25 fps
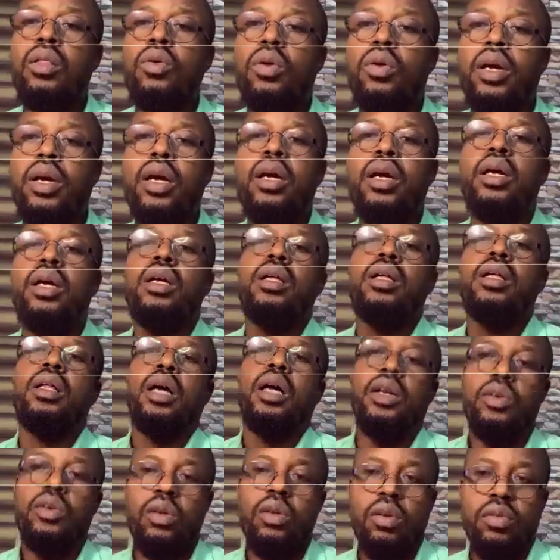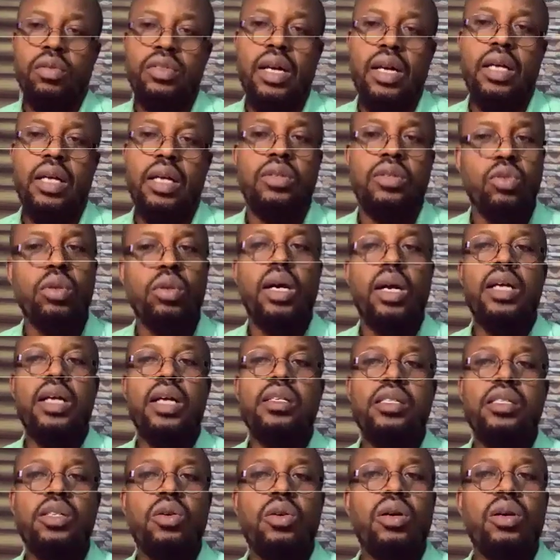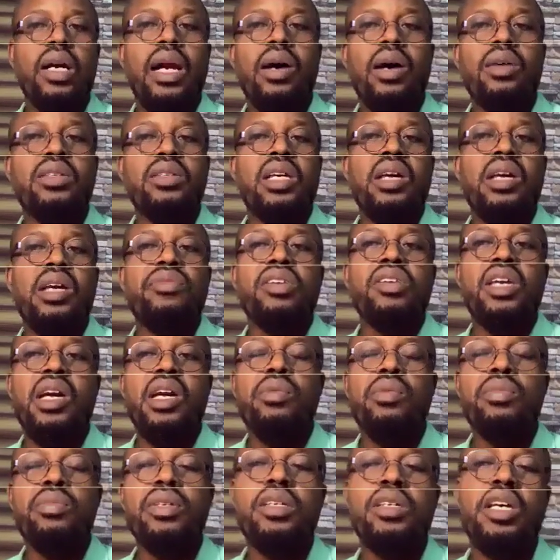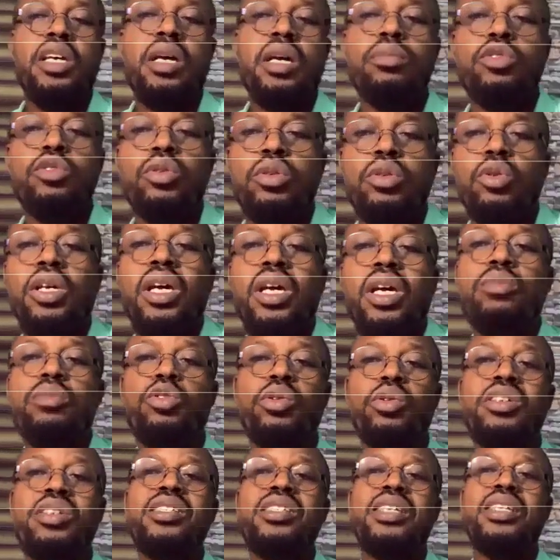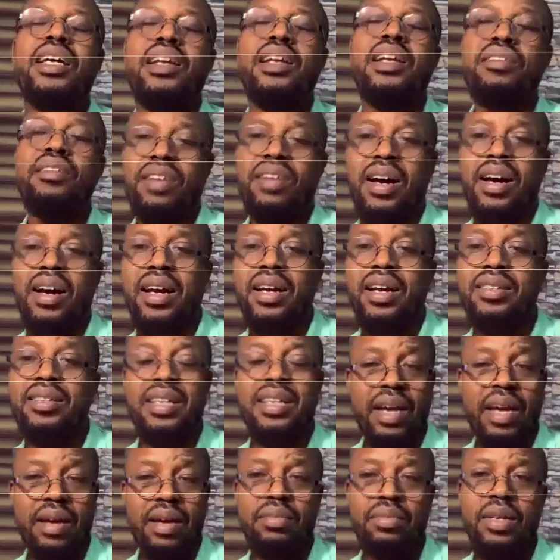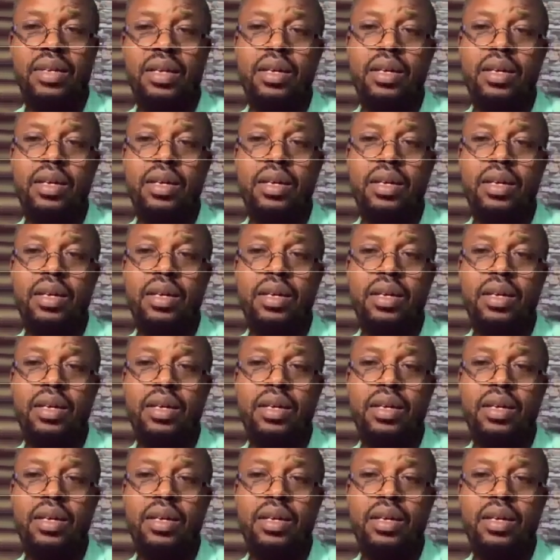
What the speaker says: okay, and all of that. So you can see your Cloud K. You came during CLFI time.